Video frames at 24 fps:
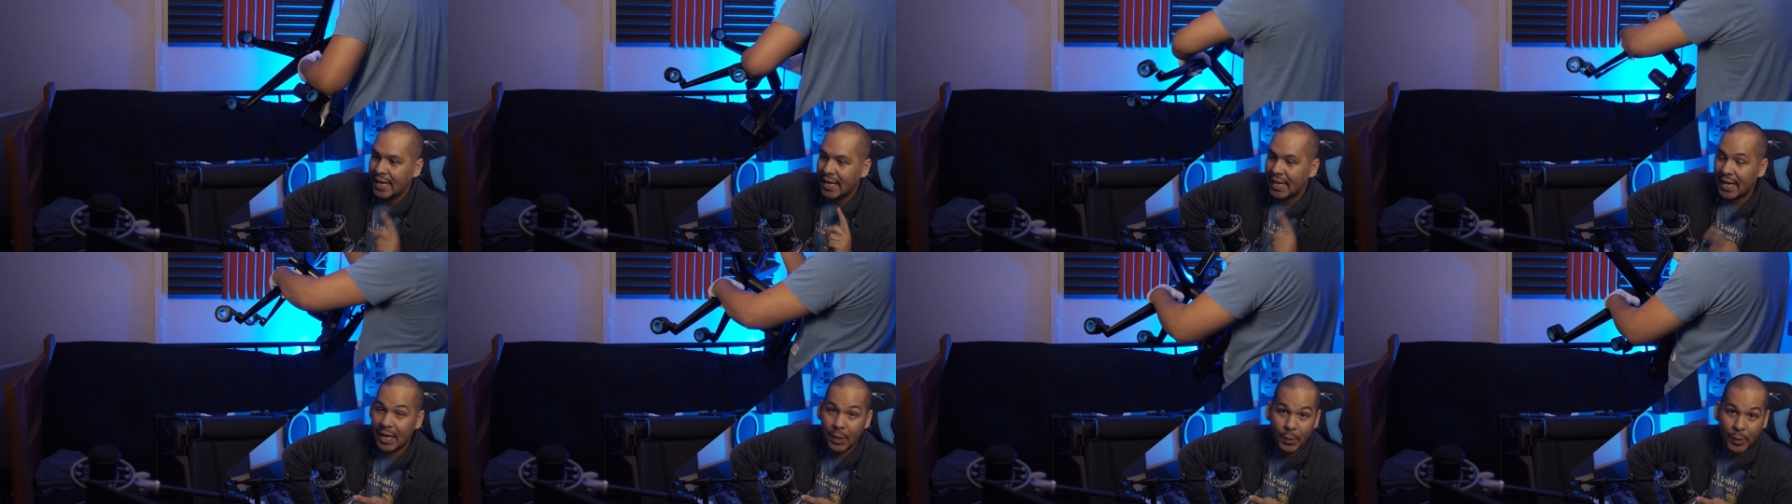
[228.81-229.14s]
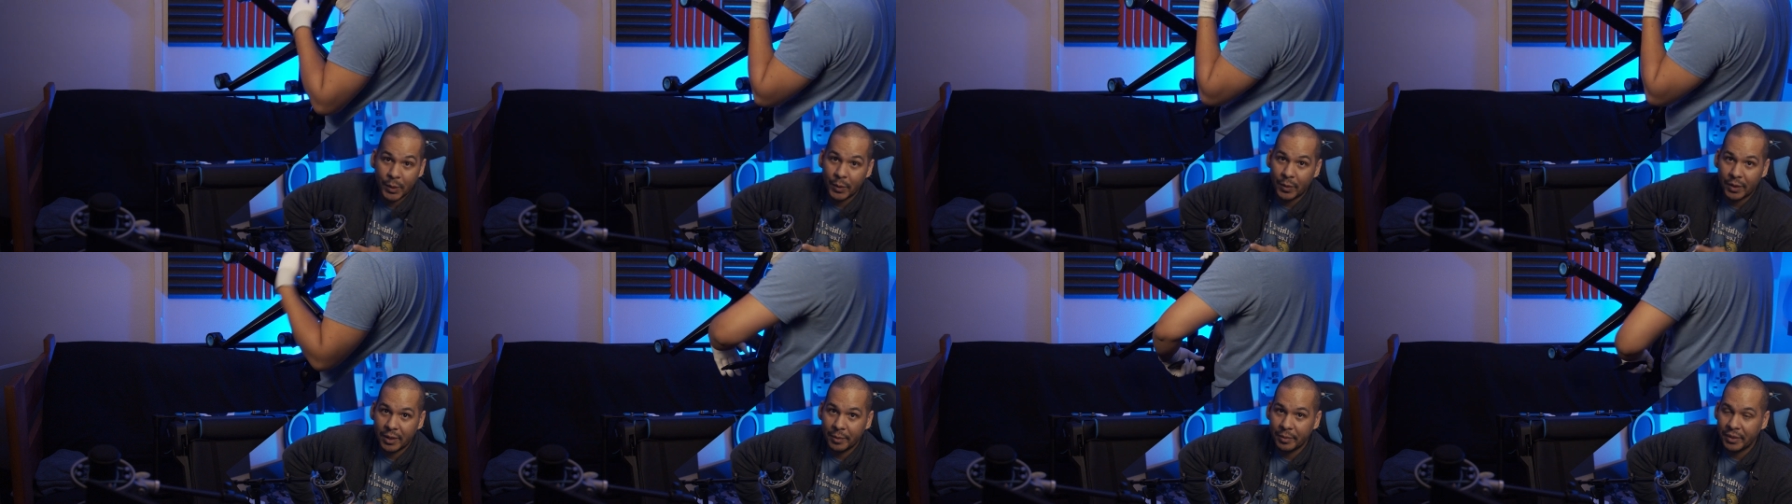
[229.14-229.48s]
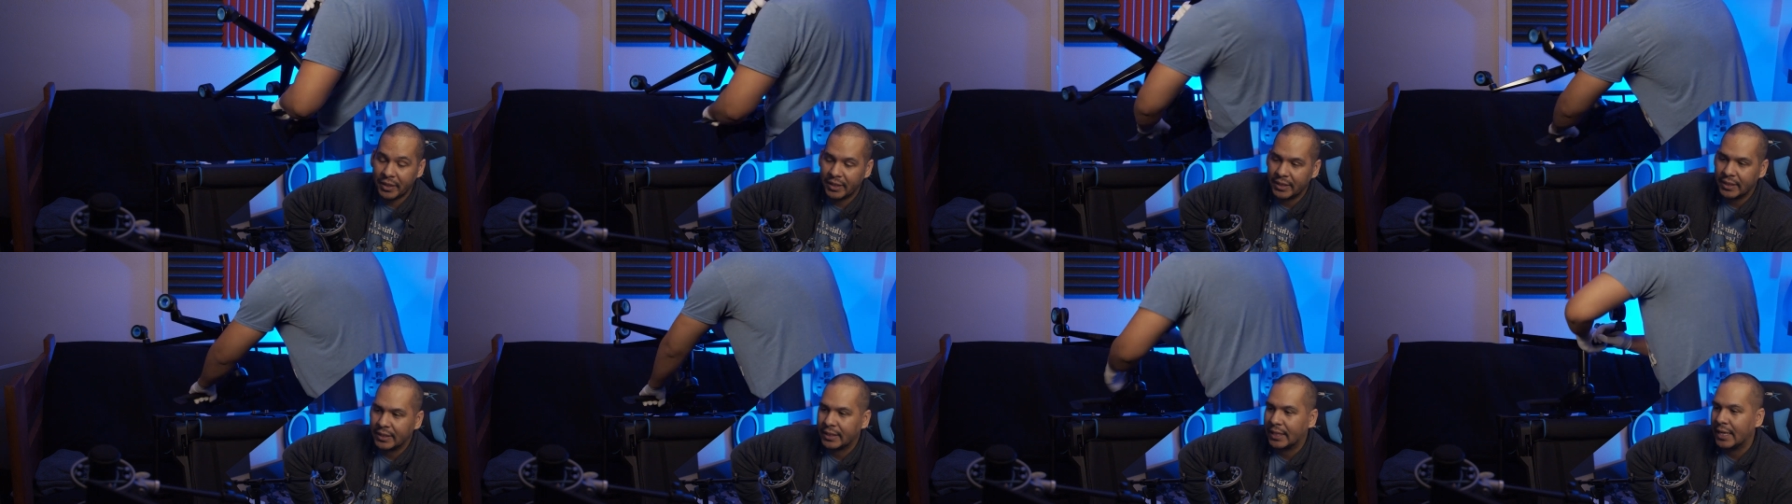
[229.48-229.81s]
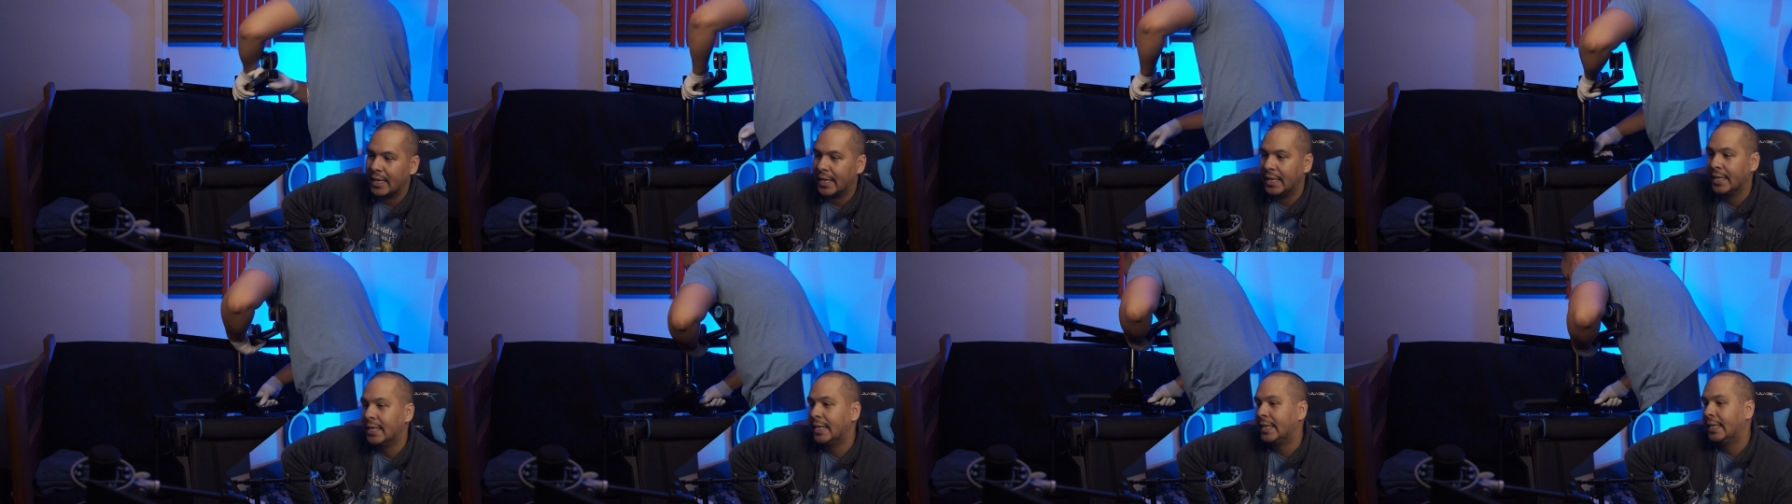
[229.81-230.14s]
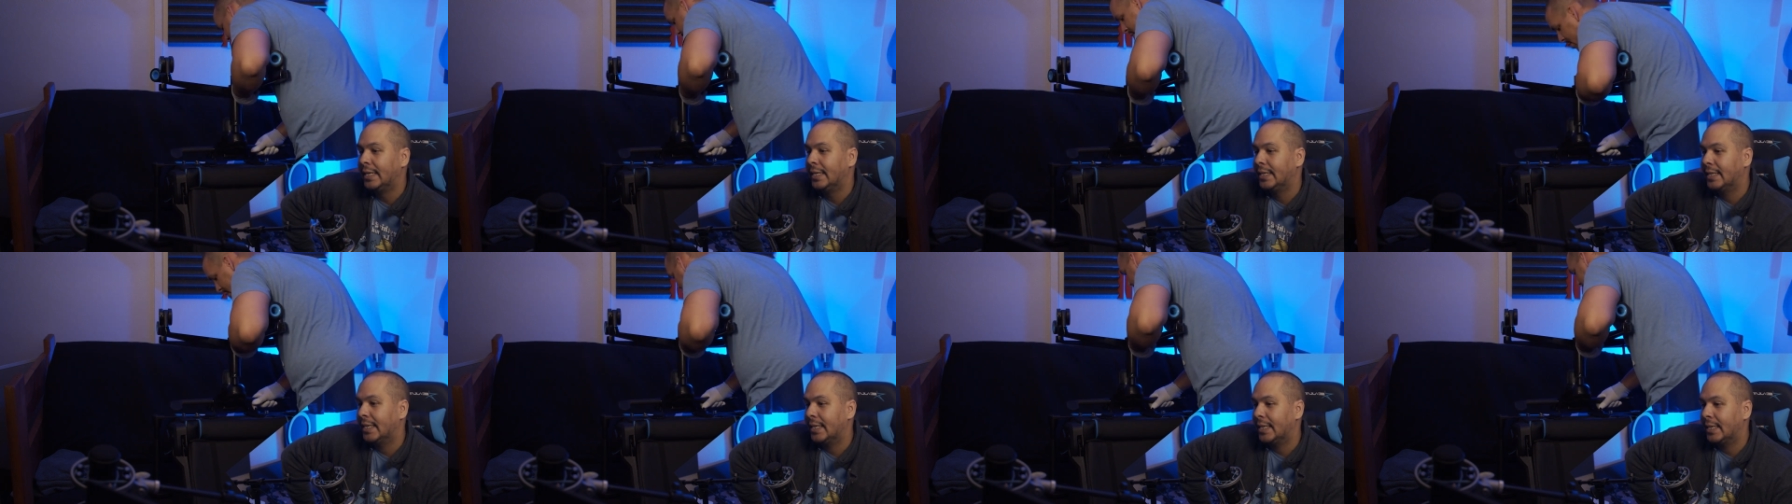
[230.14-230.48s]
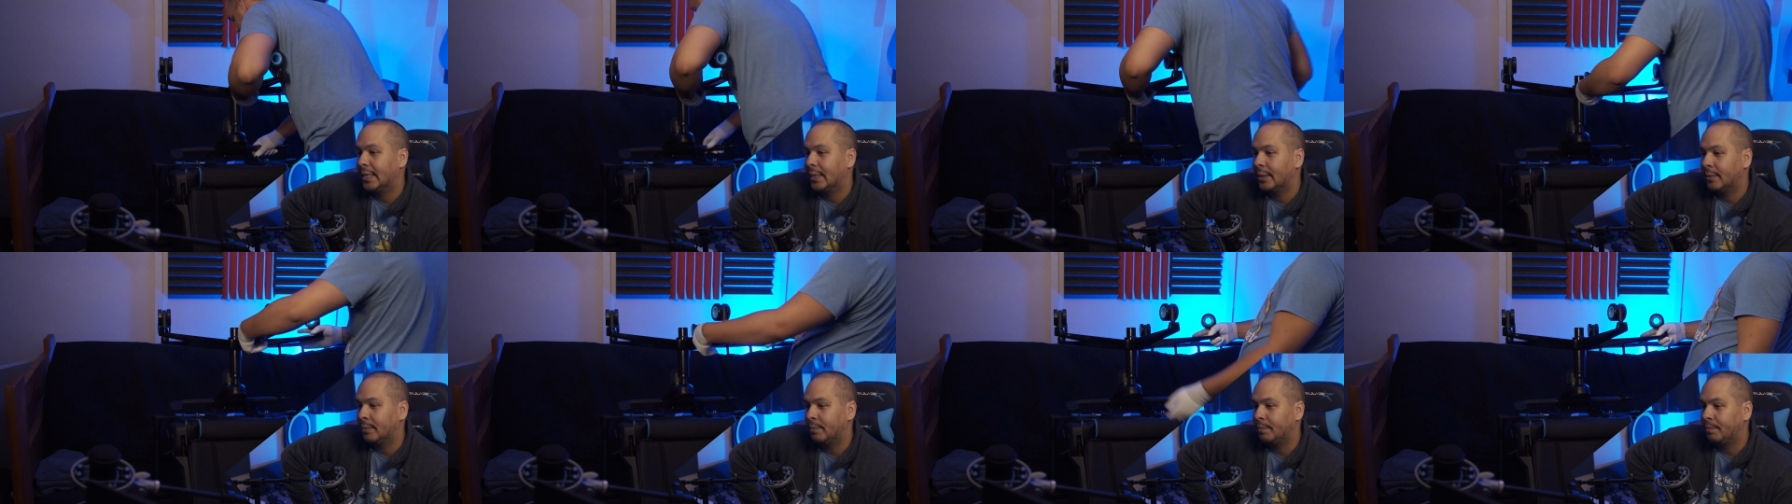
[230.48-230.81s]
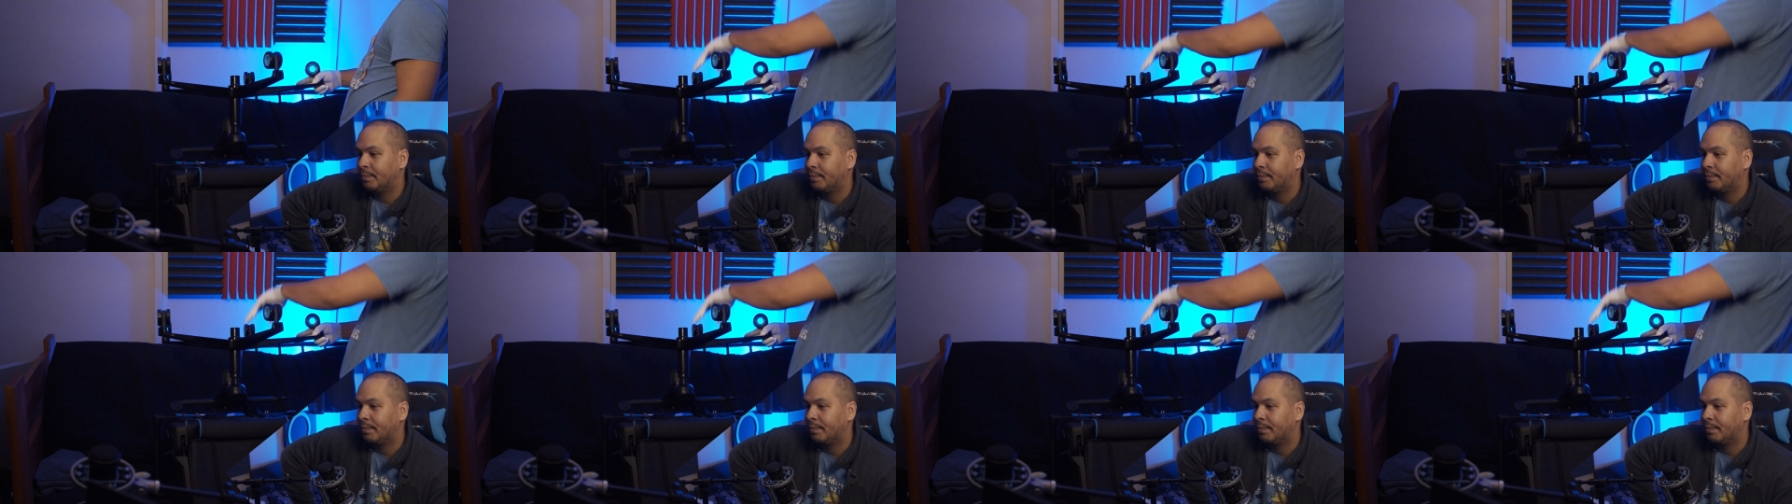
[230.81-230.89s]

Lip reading: I wouldn't want to be this guy. From